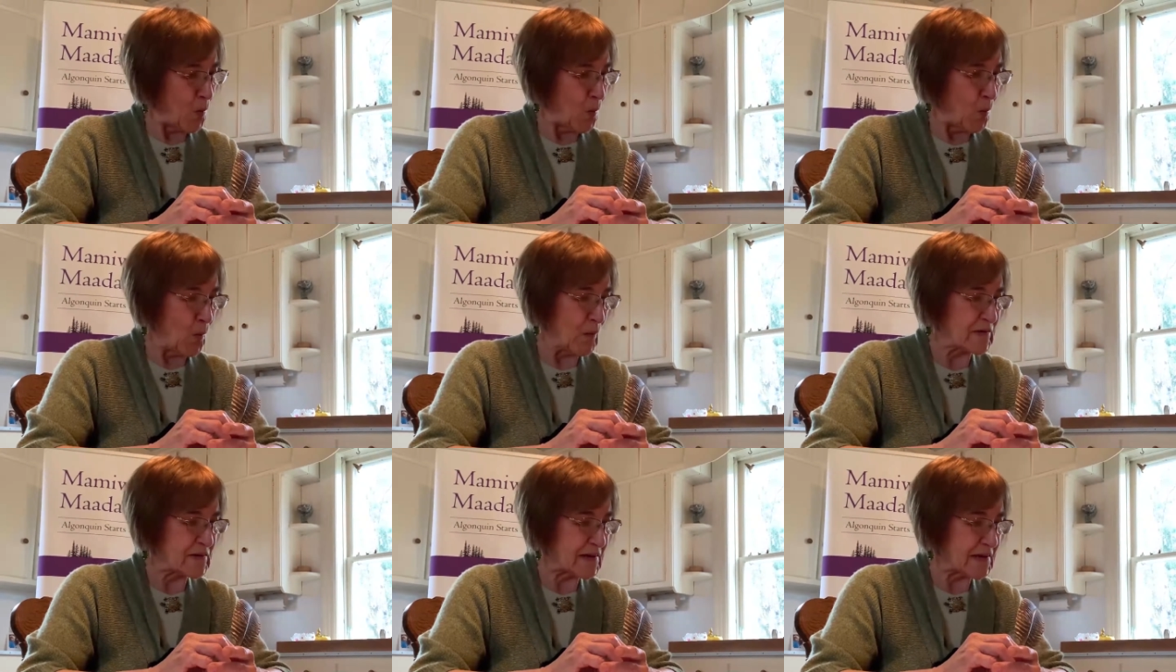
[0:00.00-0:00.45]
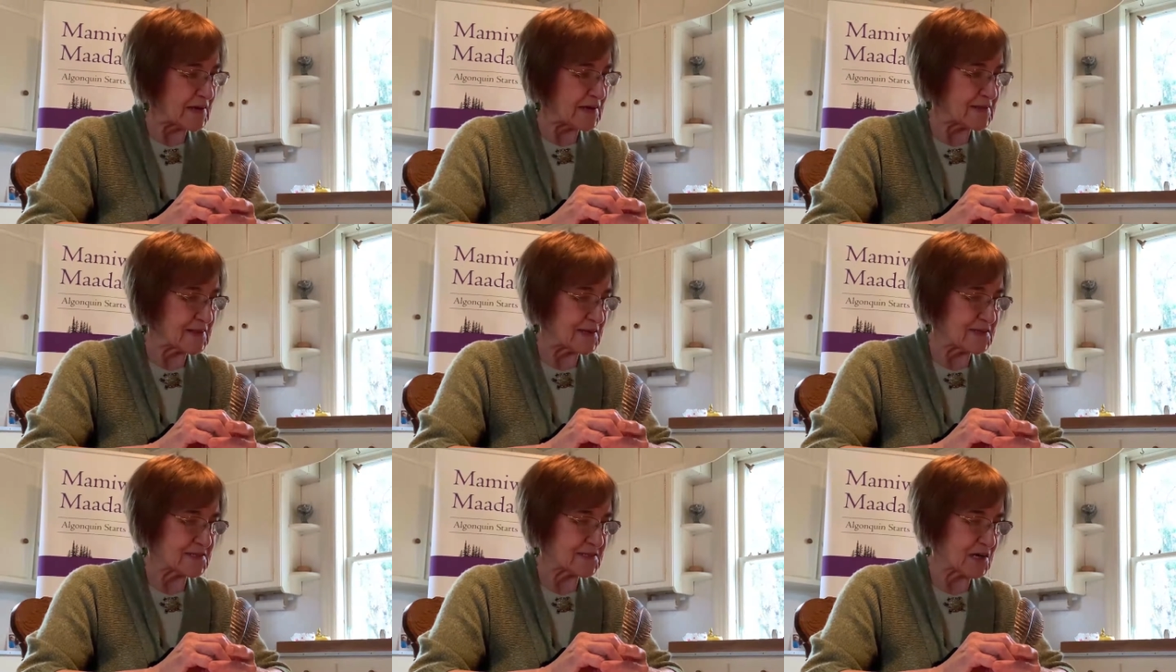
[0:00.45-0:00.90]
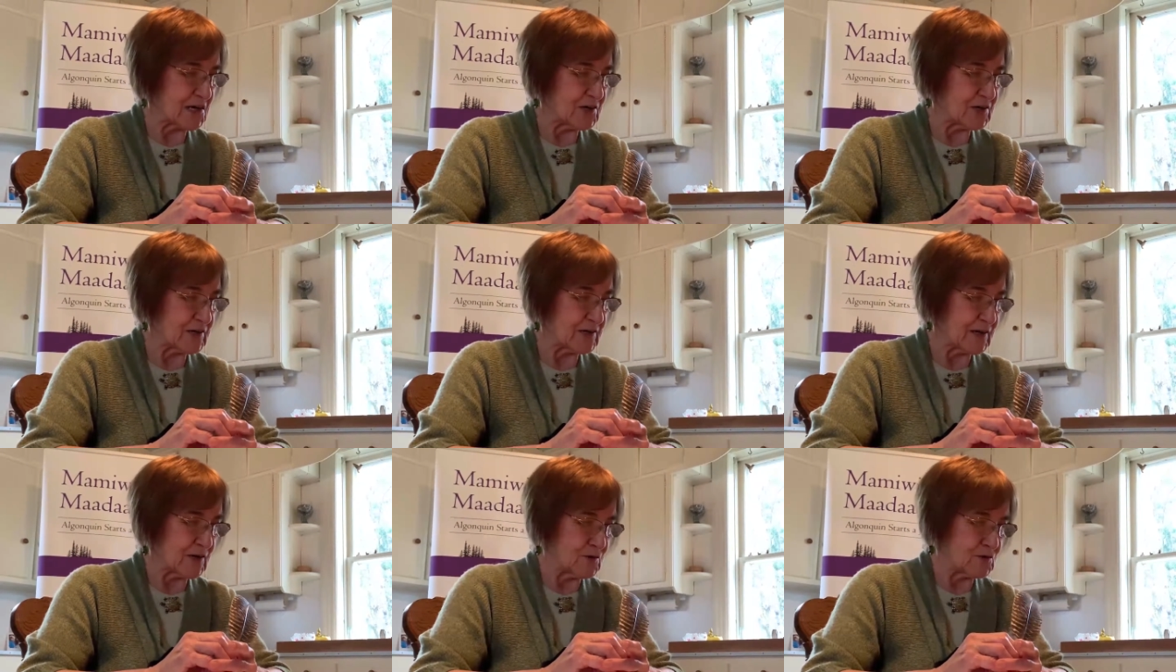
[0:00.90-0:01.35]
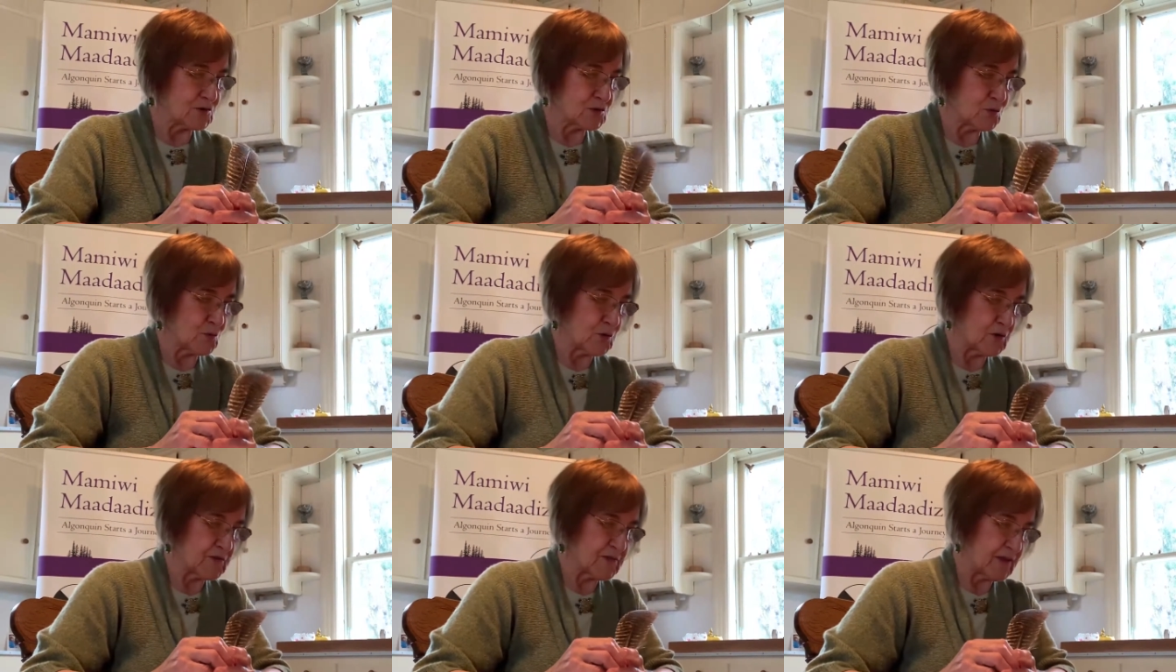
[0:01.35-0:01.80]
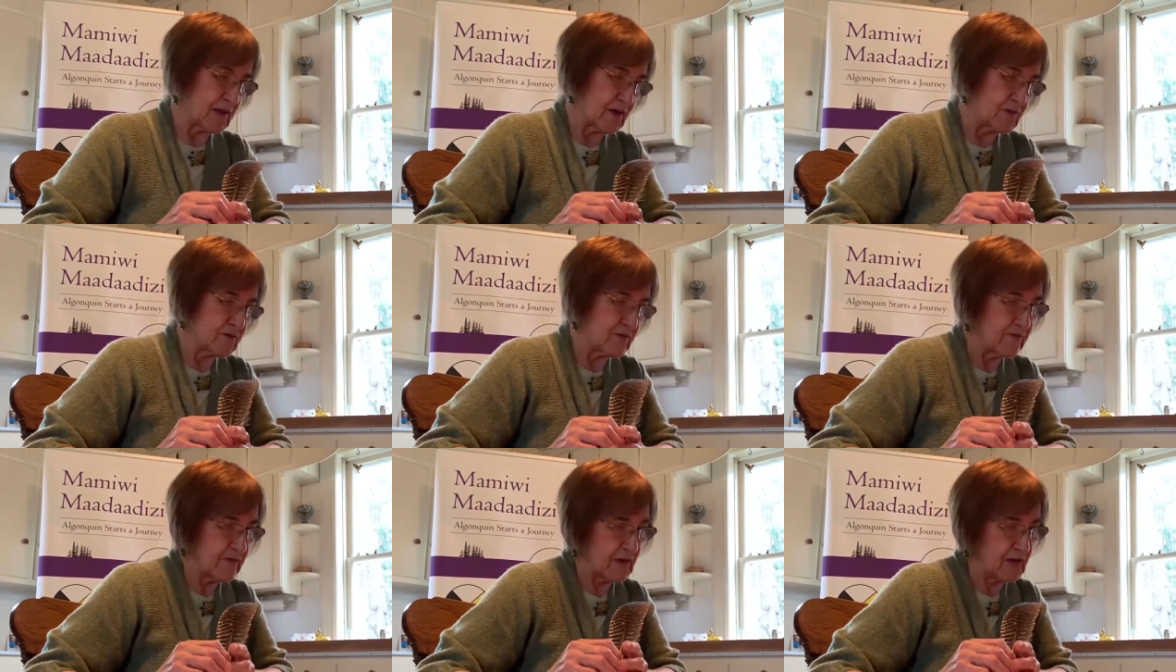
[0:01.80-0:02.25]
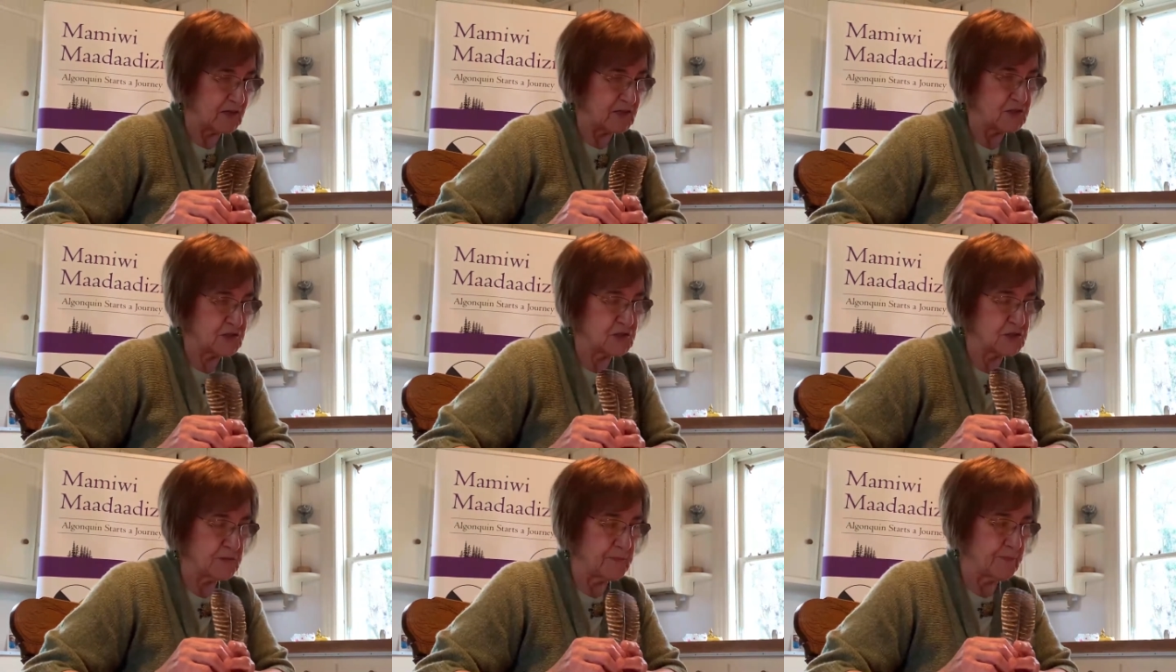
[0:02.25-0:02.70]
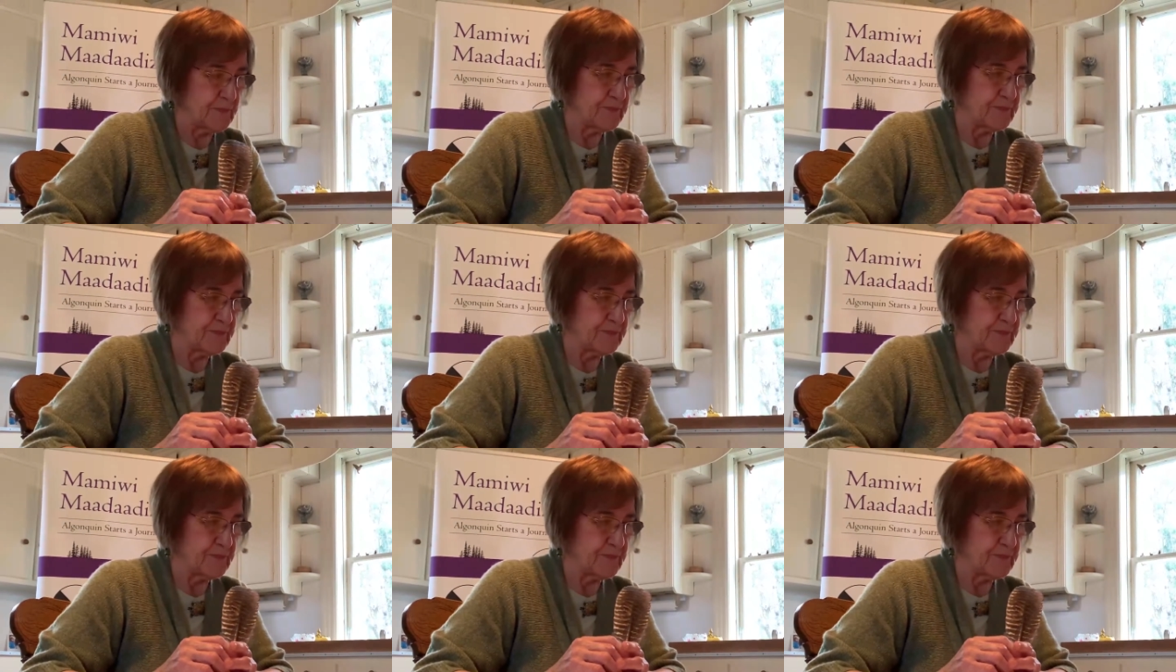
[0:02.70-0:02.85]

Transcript: One day they started out toward the other village.